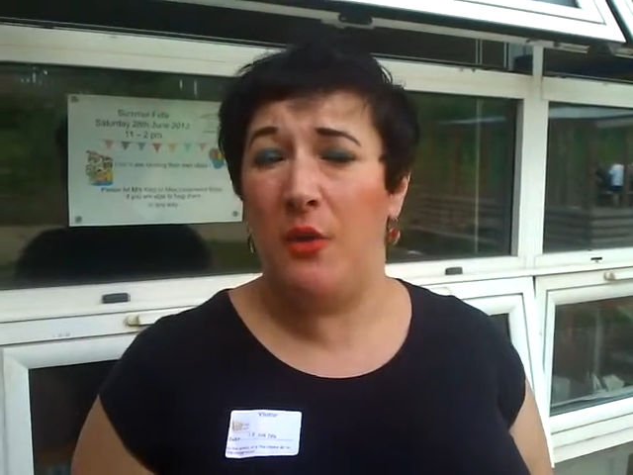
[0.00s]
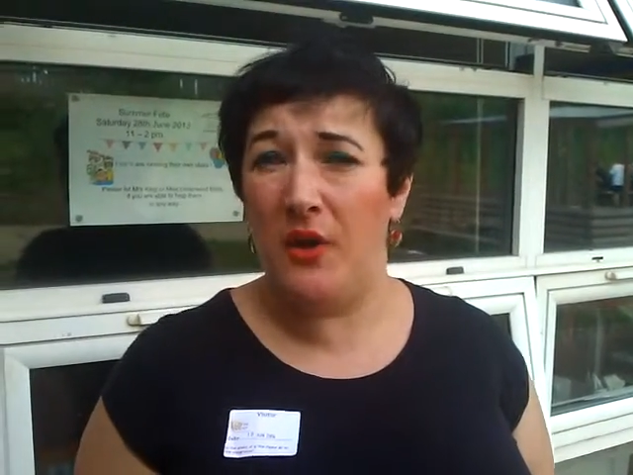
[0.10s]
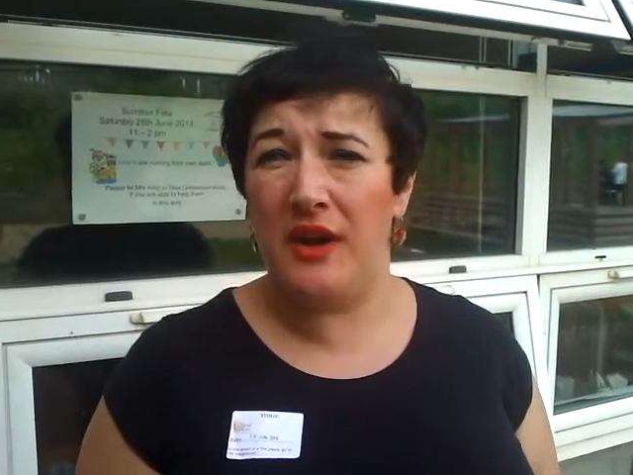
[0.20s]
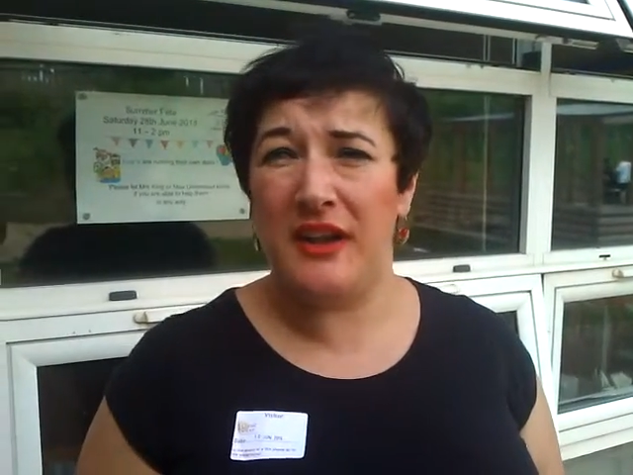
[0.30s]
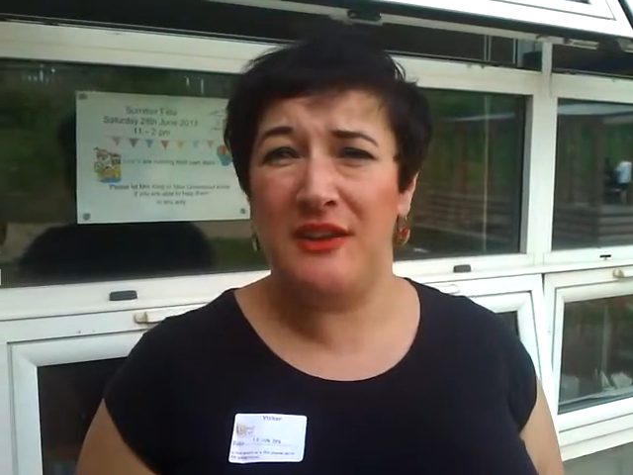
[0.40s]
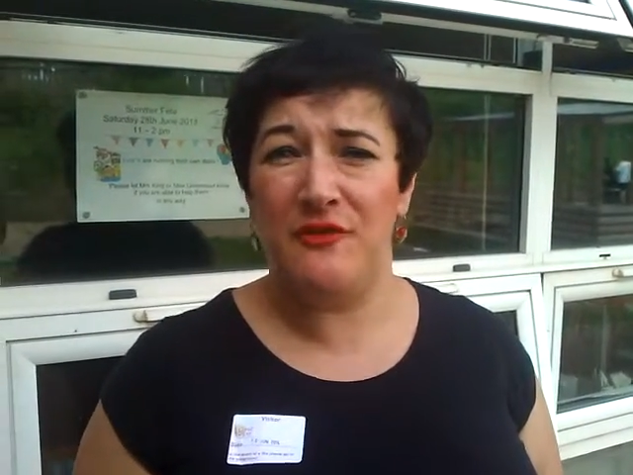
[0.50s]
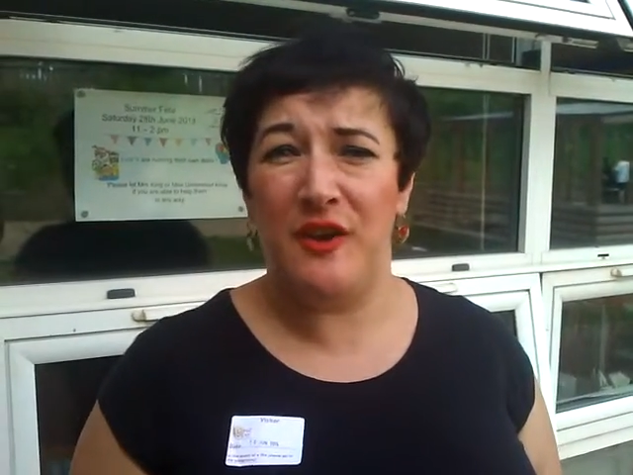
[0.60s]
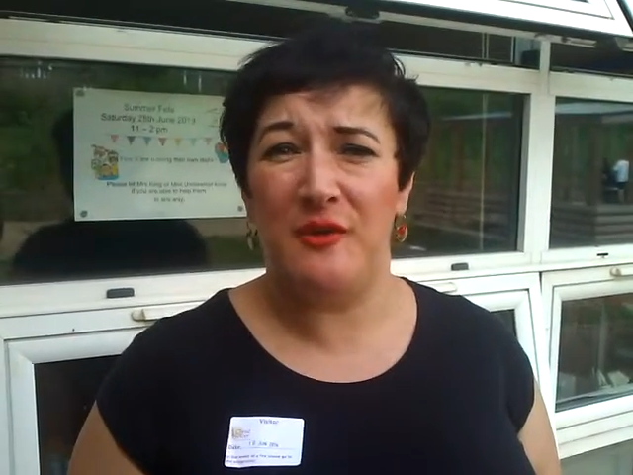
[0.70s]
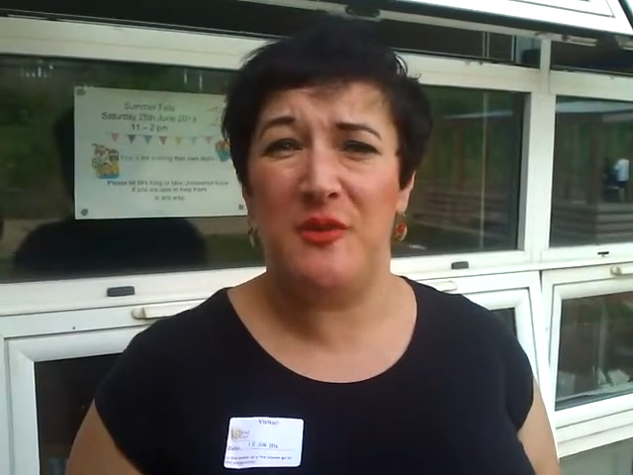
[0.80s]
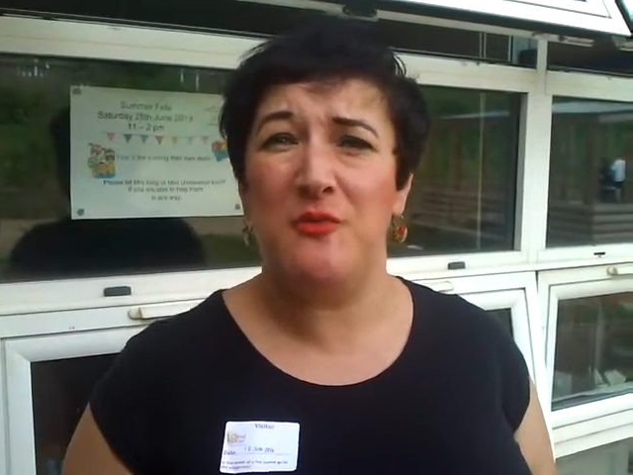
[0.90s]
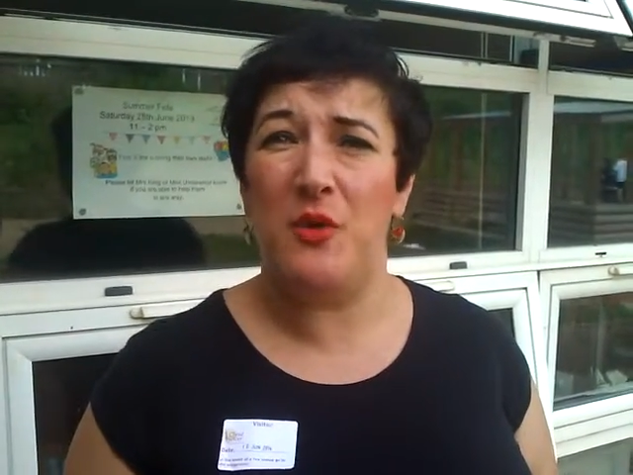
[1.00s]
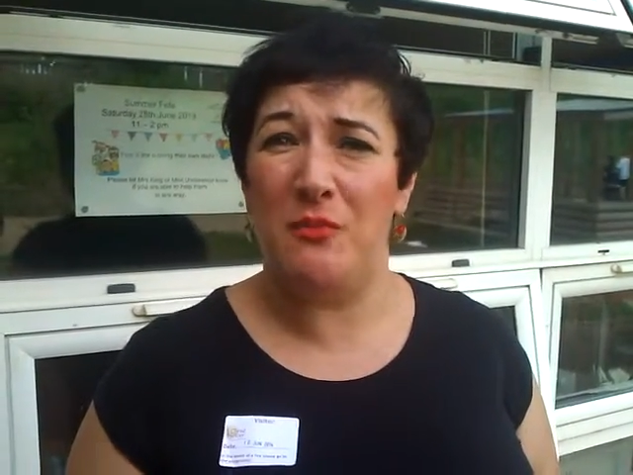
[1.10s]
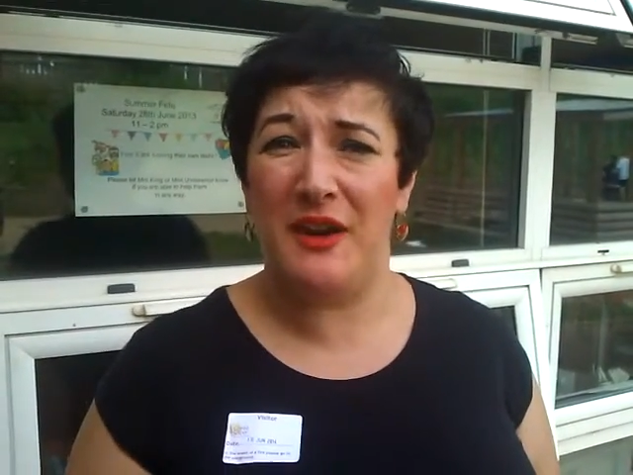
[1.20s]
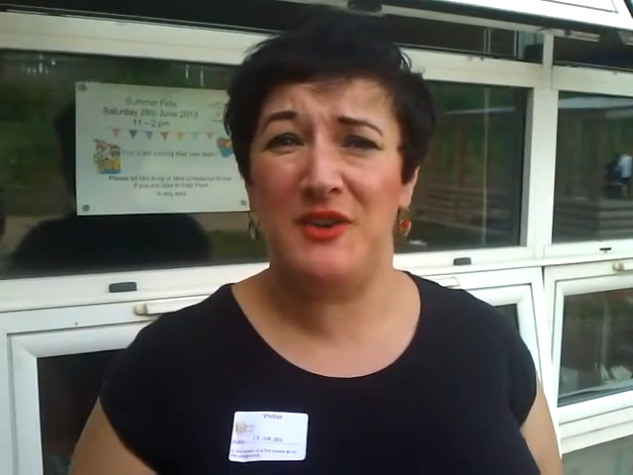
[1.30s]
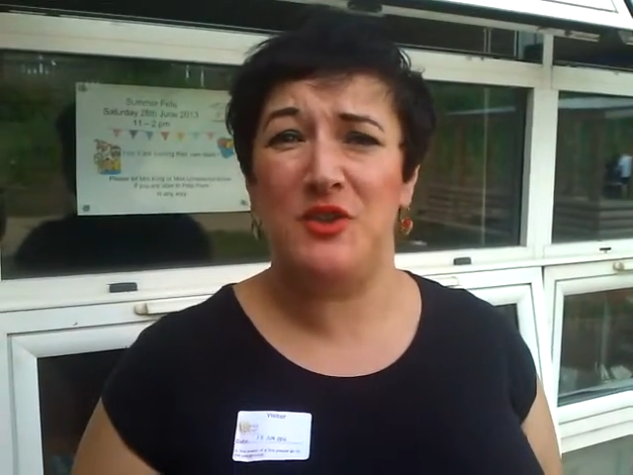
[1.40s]
working environment, what
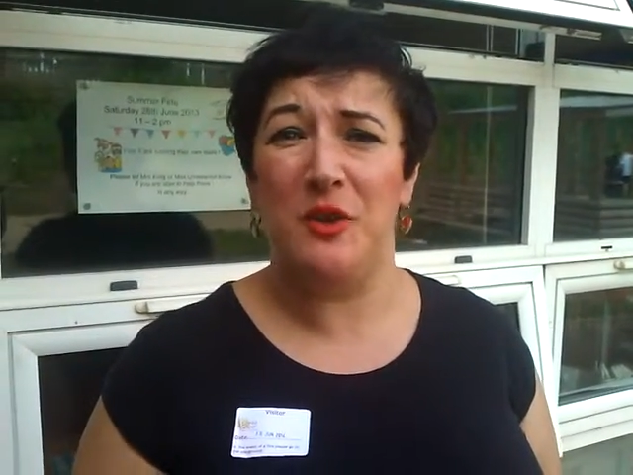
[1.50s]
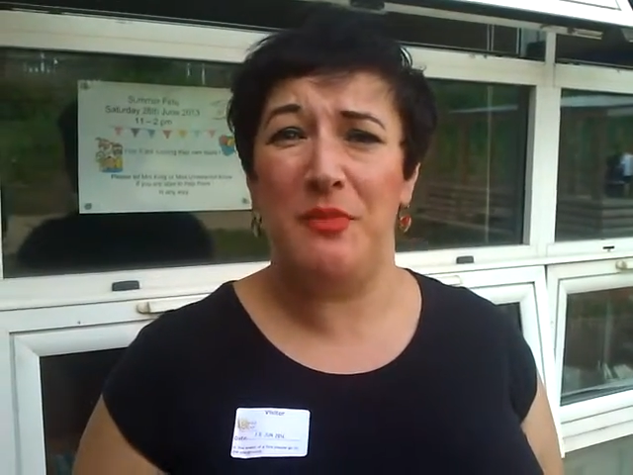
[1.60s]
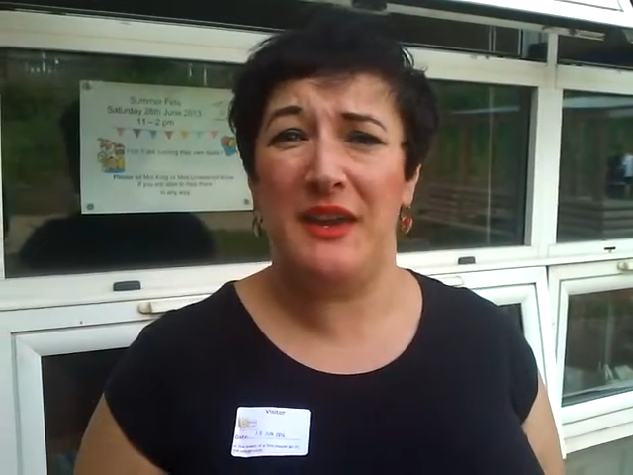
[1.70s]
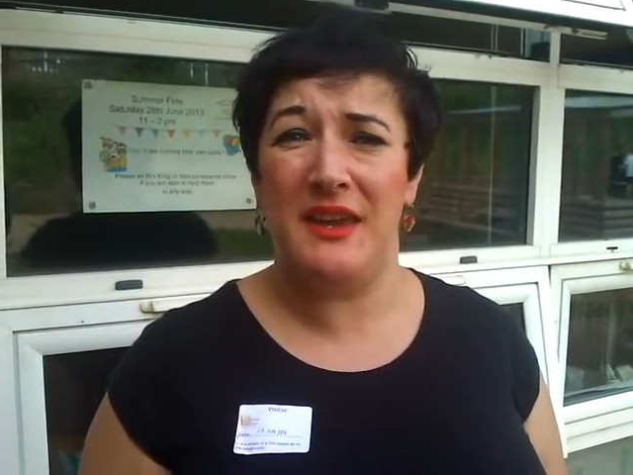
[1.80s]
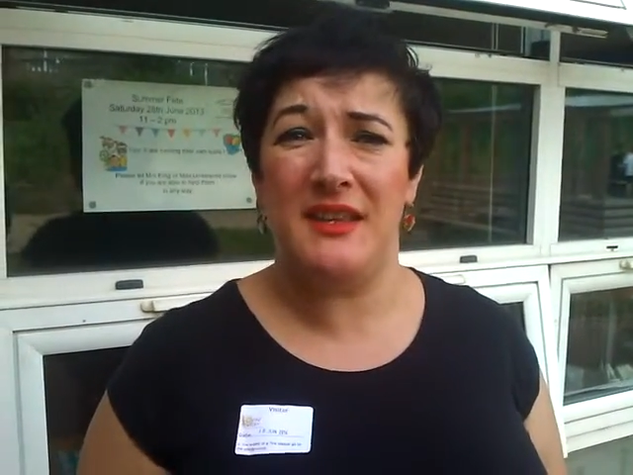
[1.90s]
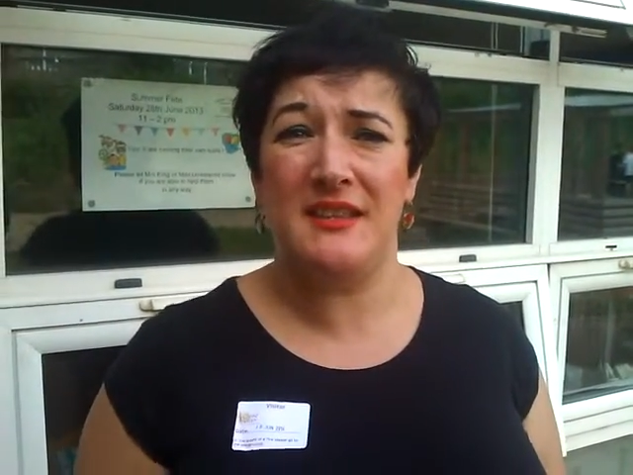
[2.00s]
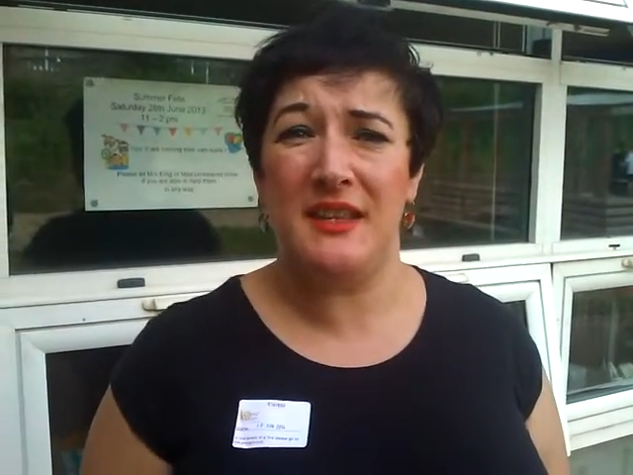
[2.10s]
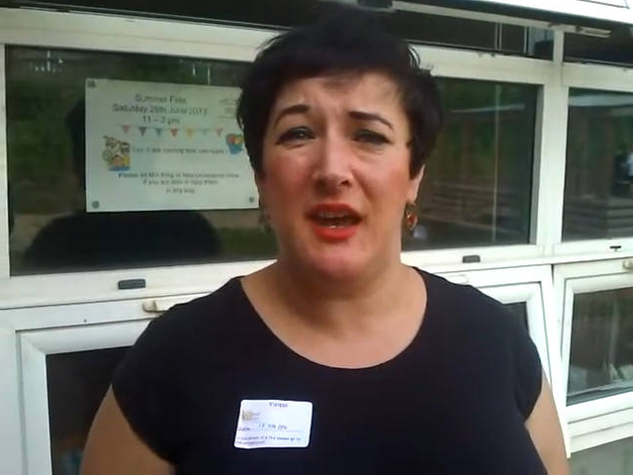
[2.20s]
my job is,